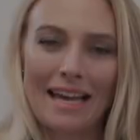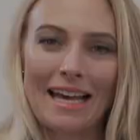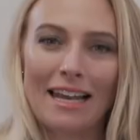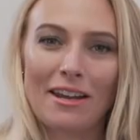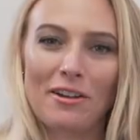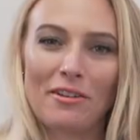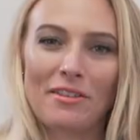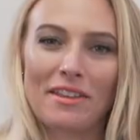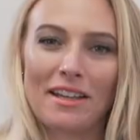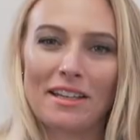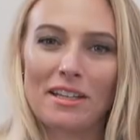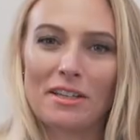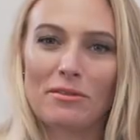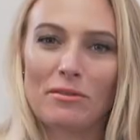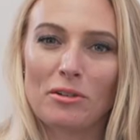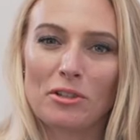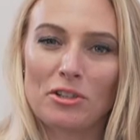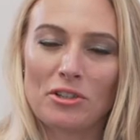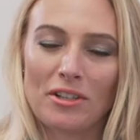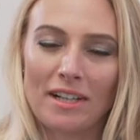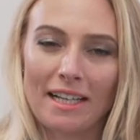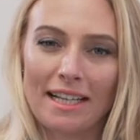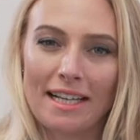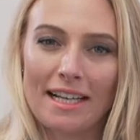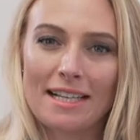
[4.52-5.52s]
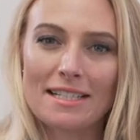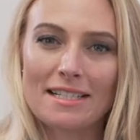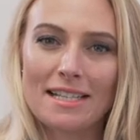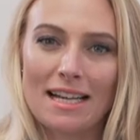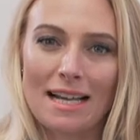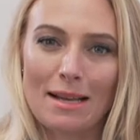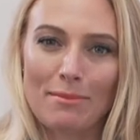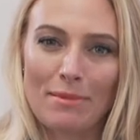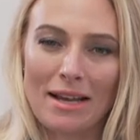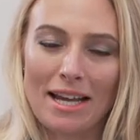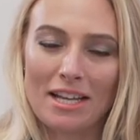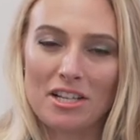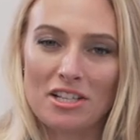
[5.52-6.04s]
Hello, thank you for joining us.
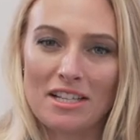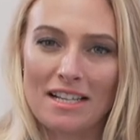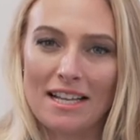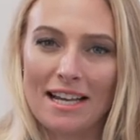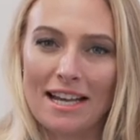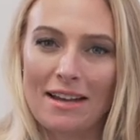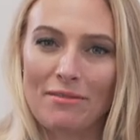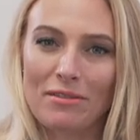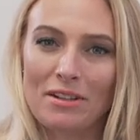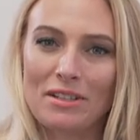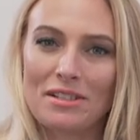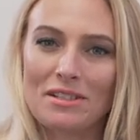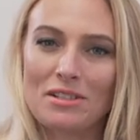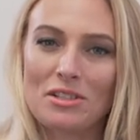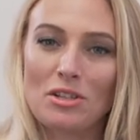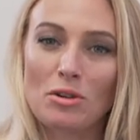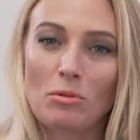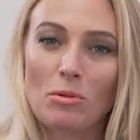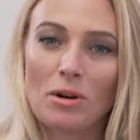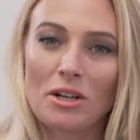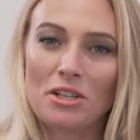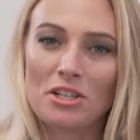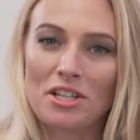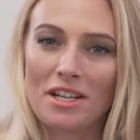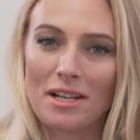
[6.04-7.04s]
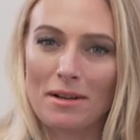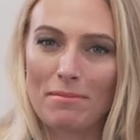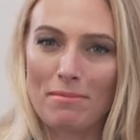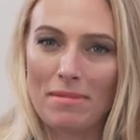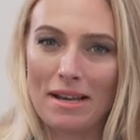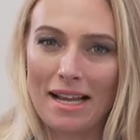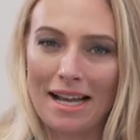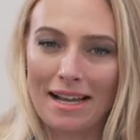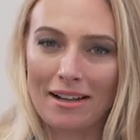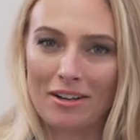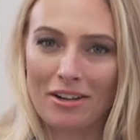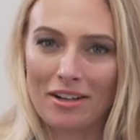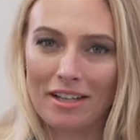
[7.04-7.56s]
I'm Ashley Evans, and you're watching
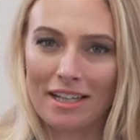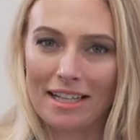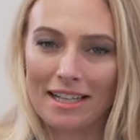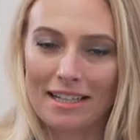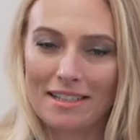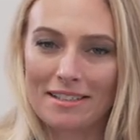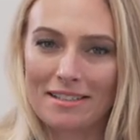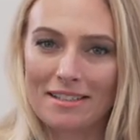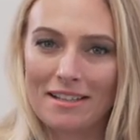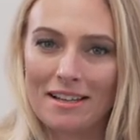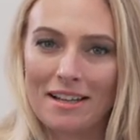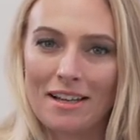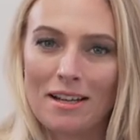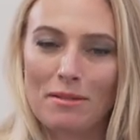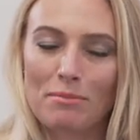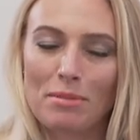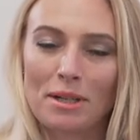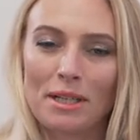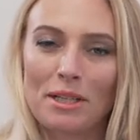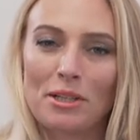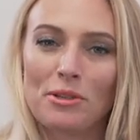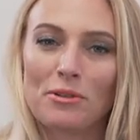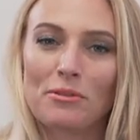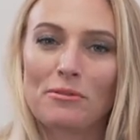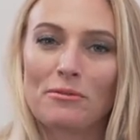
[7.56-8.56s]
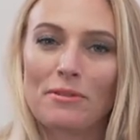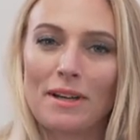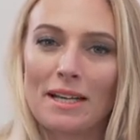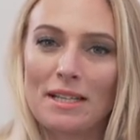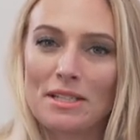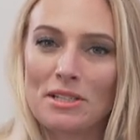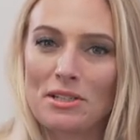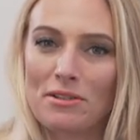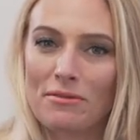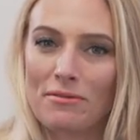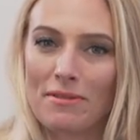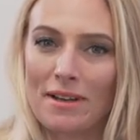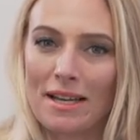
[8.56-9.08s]
Black ONYX, bringing you
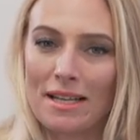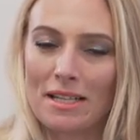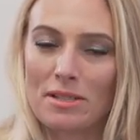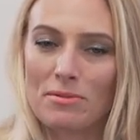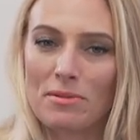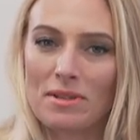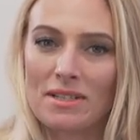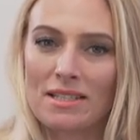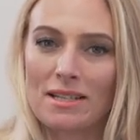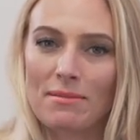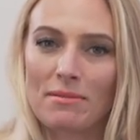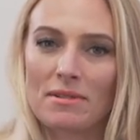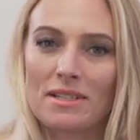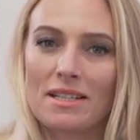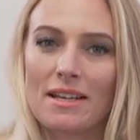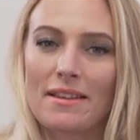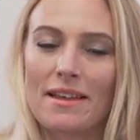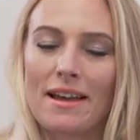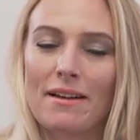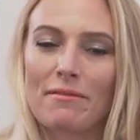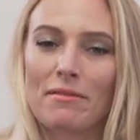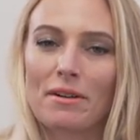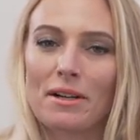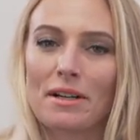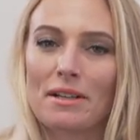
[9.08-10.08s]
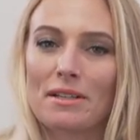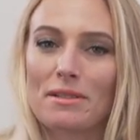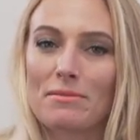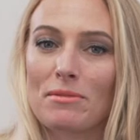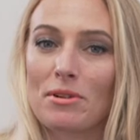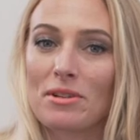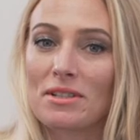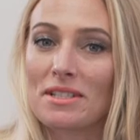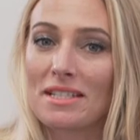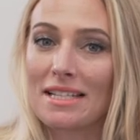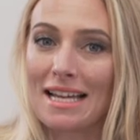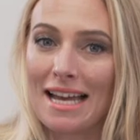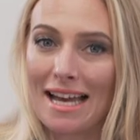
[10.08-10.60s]
face-to-face with some of South Africa's
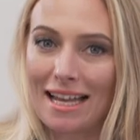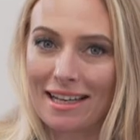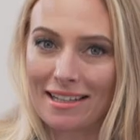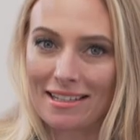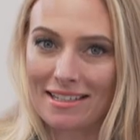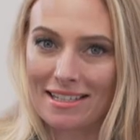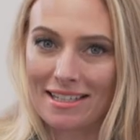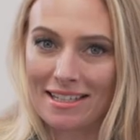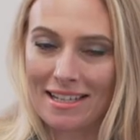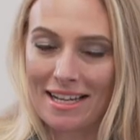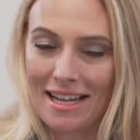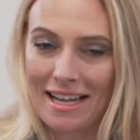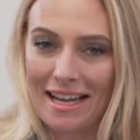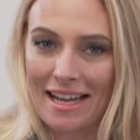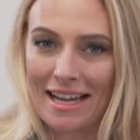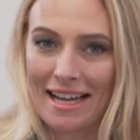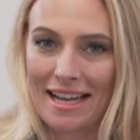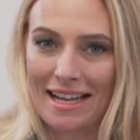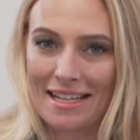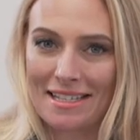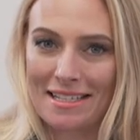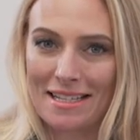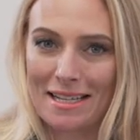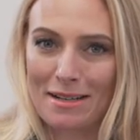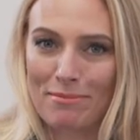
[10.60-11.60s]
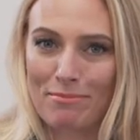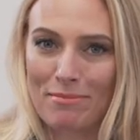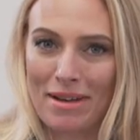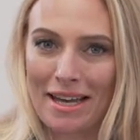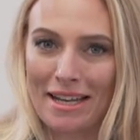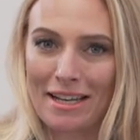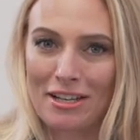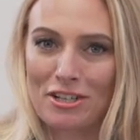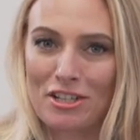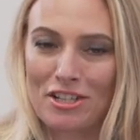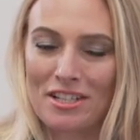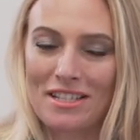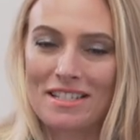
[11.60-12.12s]
most talented asset
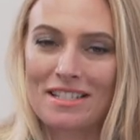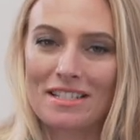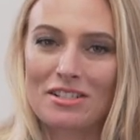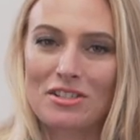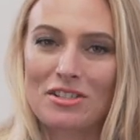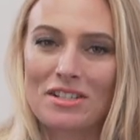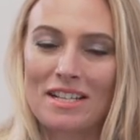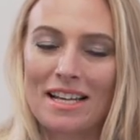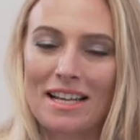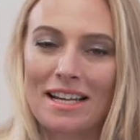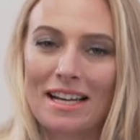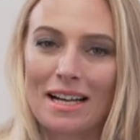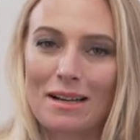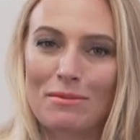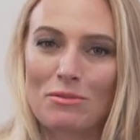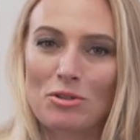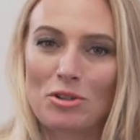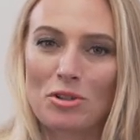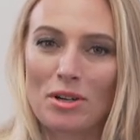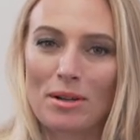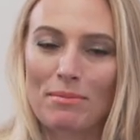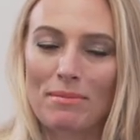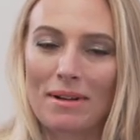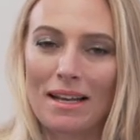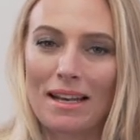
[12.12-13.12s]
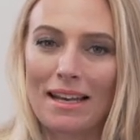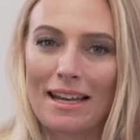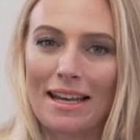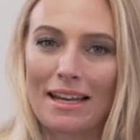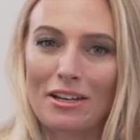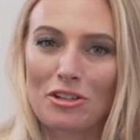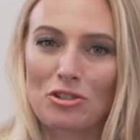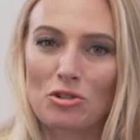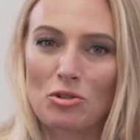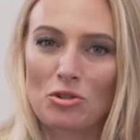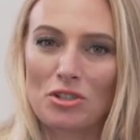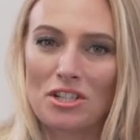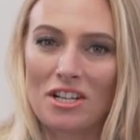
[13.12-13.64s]
managers. And today I'm joined by
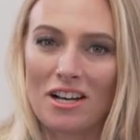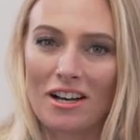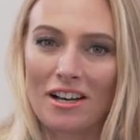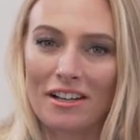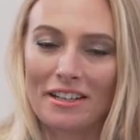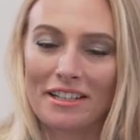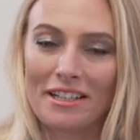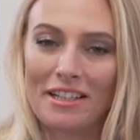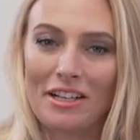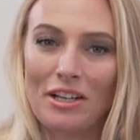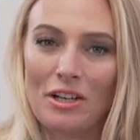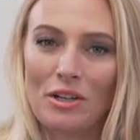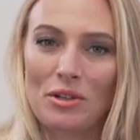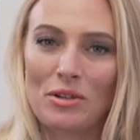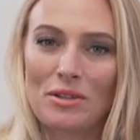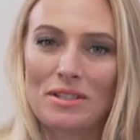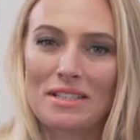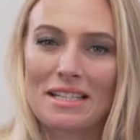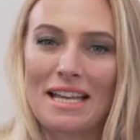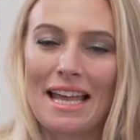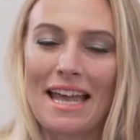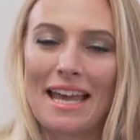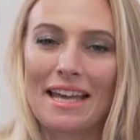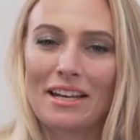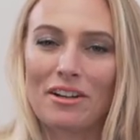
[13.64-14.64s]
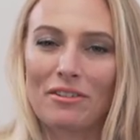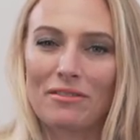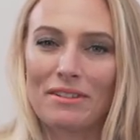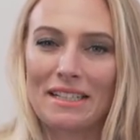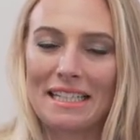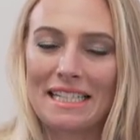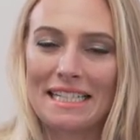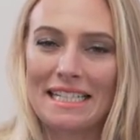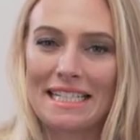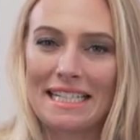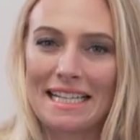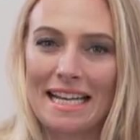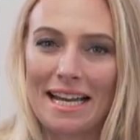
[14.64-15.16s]
Len Jordaan, who's head of
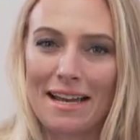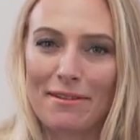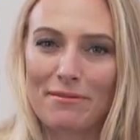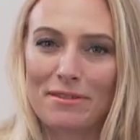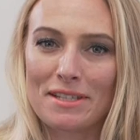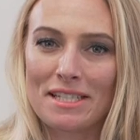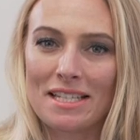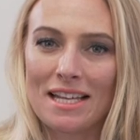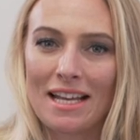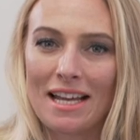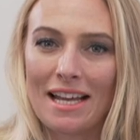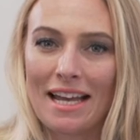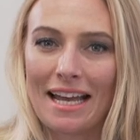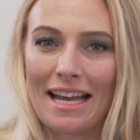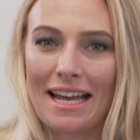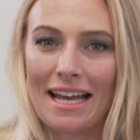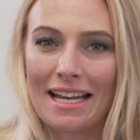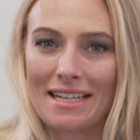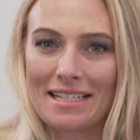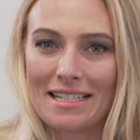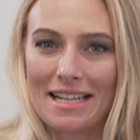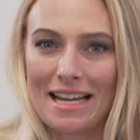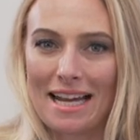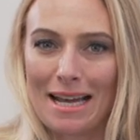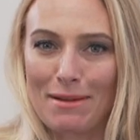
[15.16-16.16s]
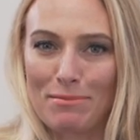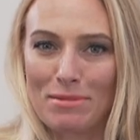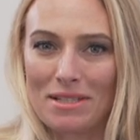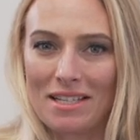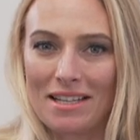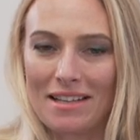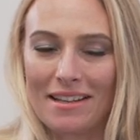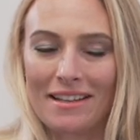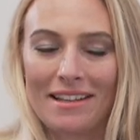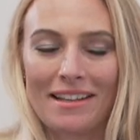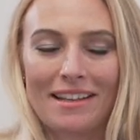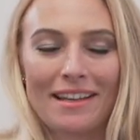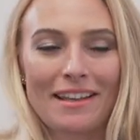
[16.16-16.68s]
ETFs at
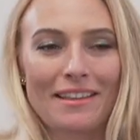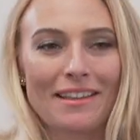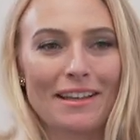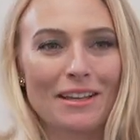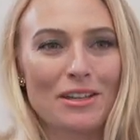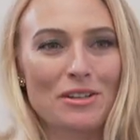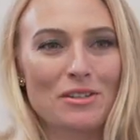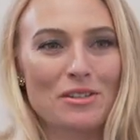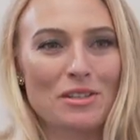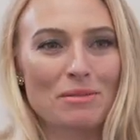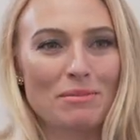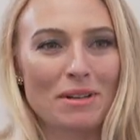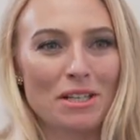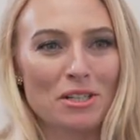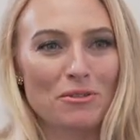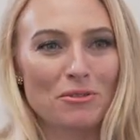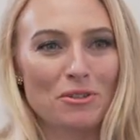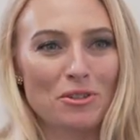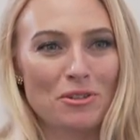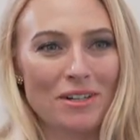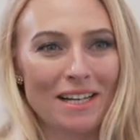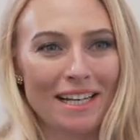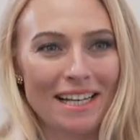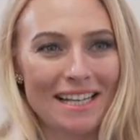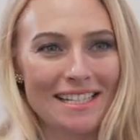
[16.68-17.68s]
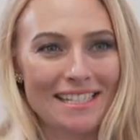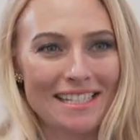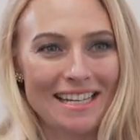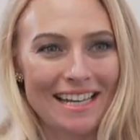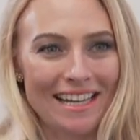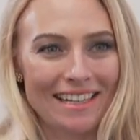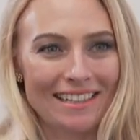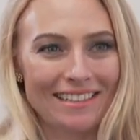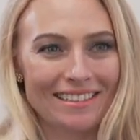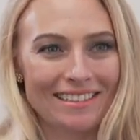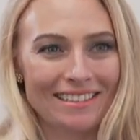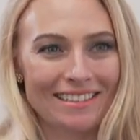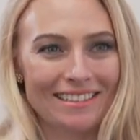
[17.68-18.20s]
ABSA. Thank you so much for joining us,
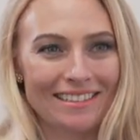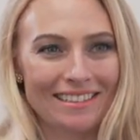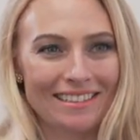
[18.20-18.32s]
Len.